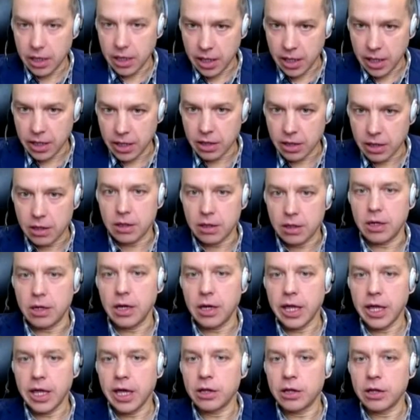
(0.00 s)
And
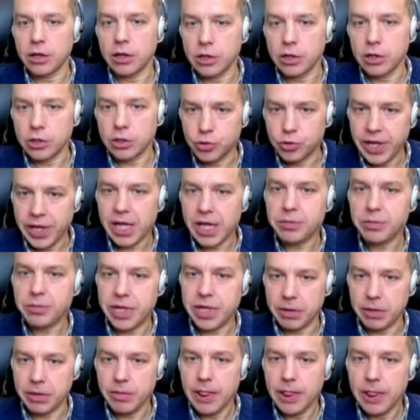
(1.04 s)
again, to help
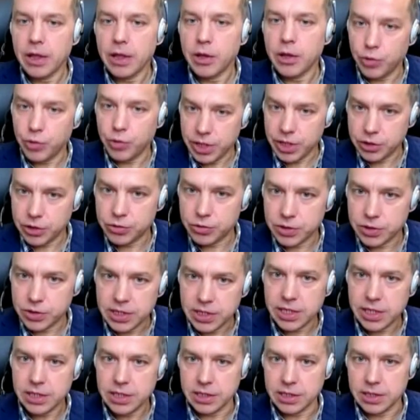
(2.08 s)
them, we need to
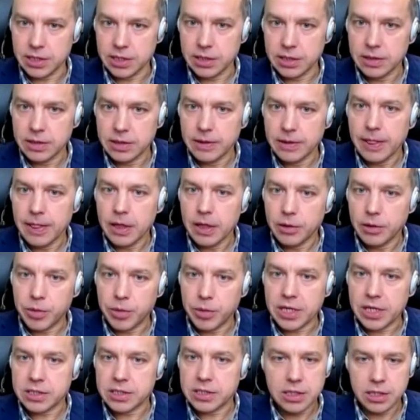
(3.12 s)
study that
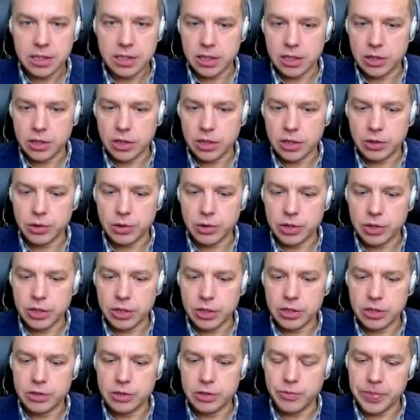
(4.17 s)
because uh,
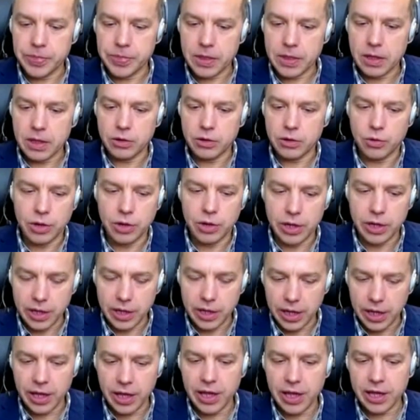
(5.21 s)
uh,
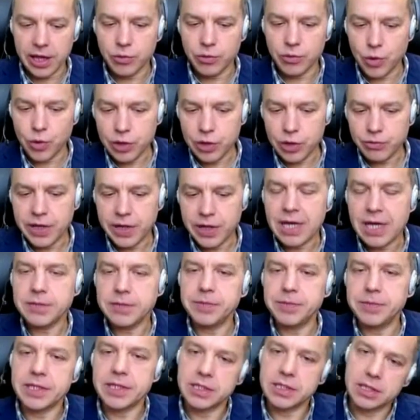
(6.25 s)
again, one of the
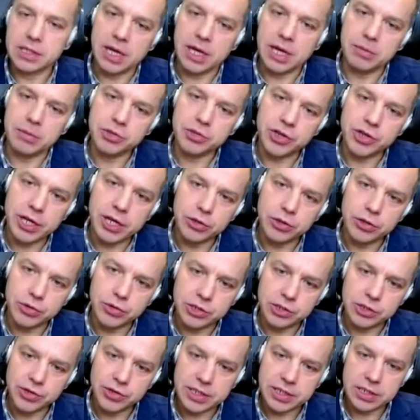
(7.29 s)
aspects that I'm trying
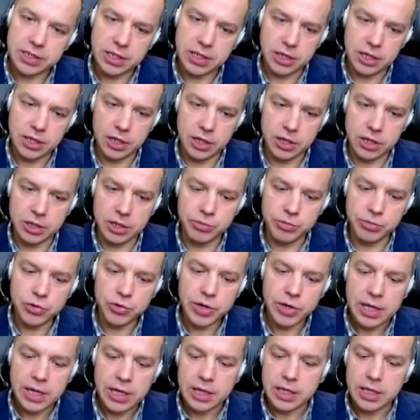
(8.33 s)
to address in, the
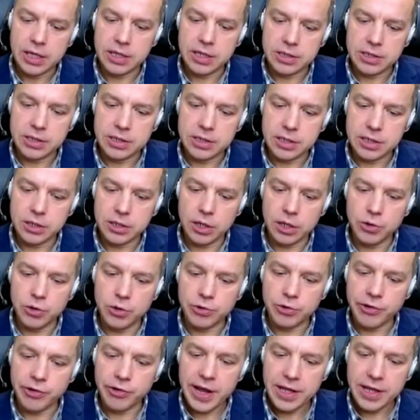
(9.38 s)
book is that
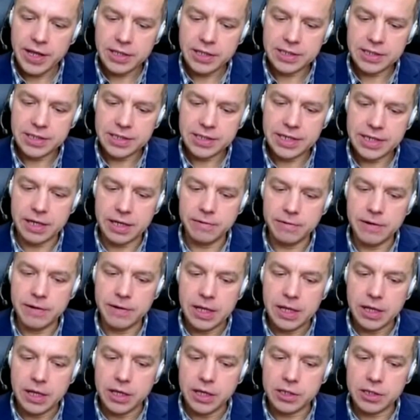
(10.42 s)
Ukraine itself
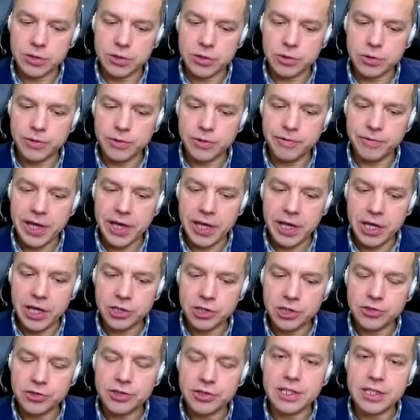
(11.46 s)
is not very
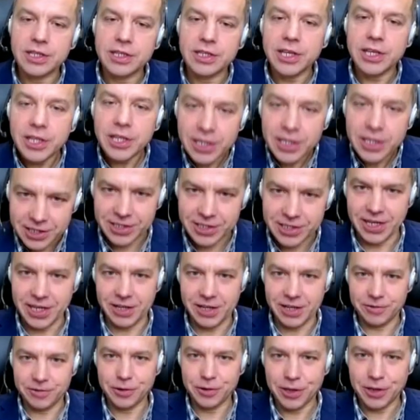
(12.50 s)
interested in
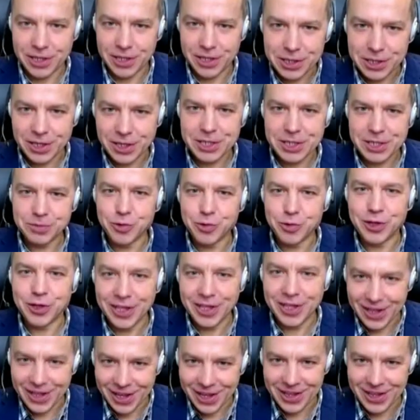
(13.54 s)
itself. Let's let's put
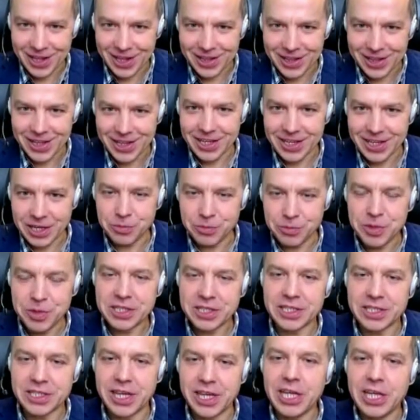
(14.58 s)
in, in, in that. It
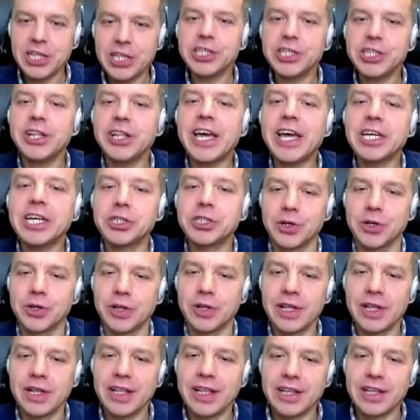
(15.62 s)
means the
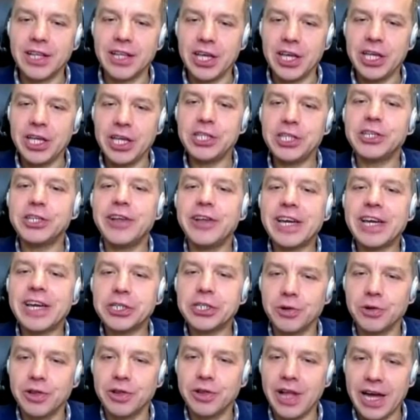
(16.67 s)
intellectual, the
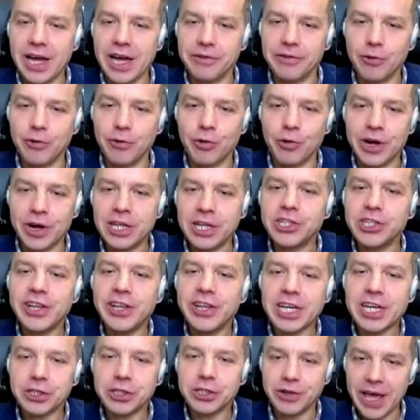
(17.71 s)
intellectual life or
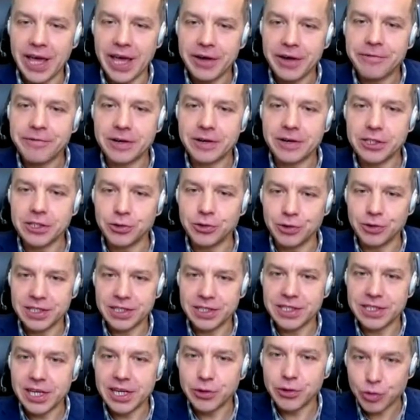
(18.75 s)
intellectual efforts to
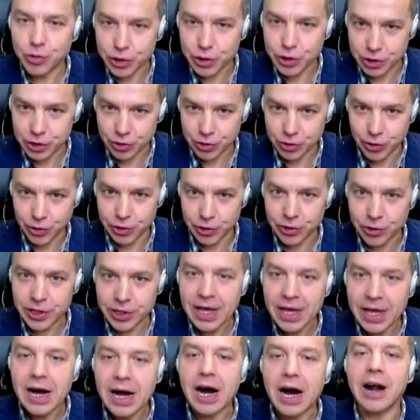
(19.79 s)
understand what is going
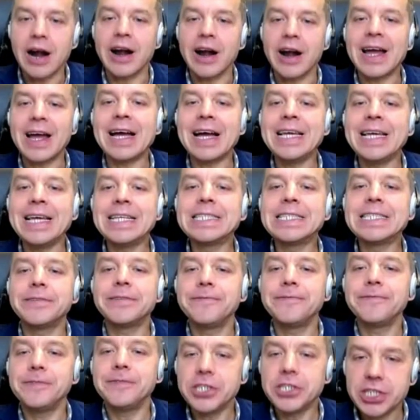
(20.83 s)
on are
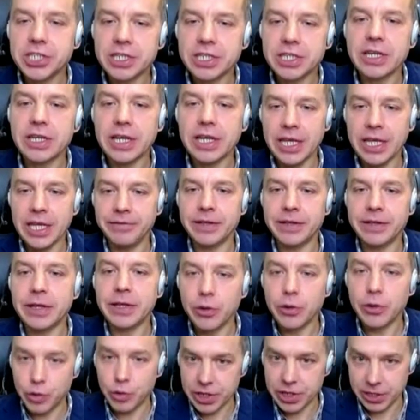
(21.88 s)
insufficient
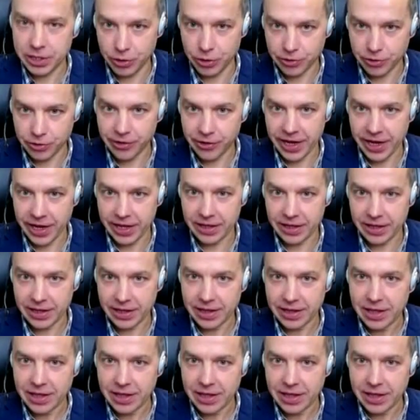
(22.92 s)
even within Ukraine.